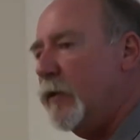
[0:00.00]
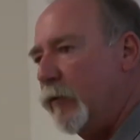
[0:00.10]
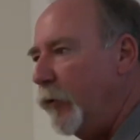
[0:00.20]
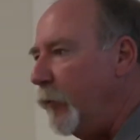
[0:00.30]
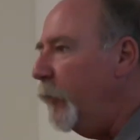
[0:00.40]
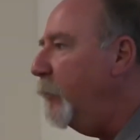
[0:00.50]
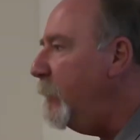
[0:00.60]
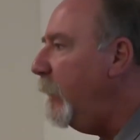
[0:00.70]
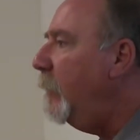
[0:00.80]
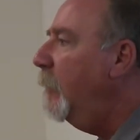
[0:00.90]
That's when they're
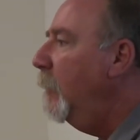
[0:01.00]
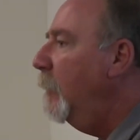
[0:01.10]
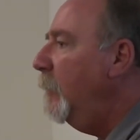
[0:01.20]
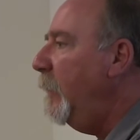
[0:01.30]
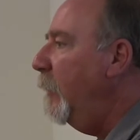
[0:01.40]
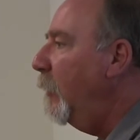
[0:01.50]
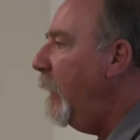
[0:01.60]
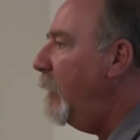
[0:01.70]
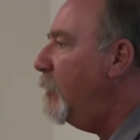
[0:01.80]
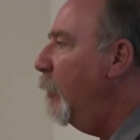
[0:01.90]
using the
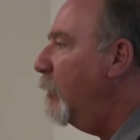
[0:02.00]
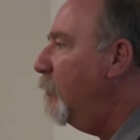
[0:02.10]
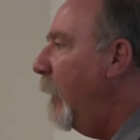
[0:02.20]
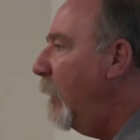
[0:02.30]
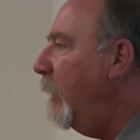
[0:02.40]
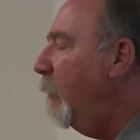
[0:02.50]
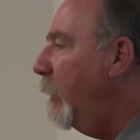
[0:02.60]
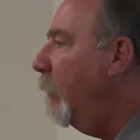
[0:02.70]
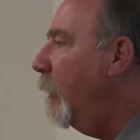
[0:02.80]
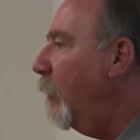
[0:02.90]
irrigation most readily,
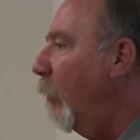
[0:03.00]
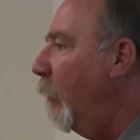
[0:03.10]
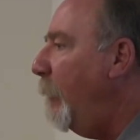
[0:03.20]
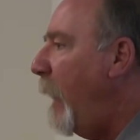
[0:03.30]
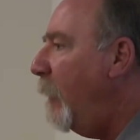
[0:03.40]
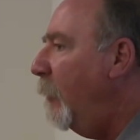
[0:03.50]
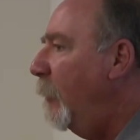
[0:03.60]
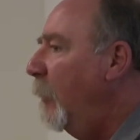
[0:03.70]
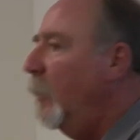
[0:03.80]
when they're in a growth pattern.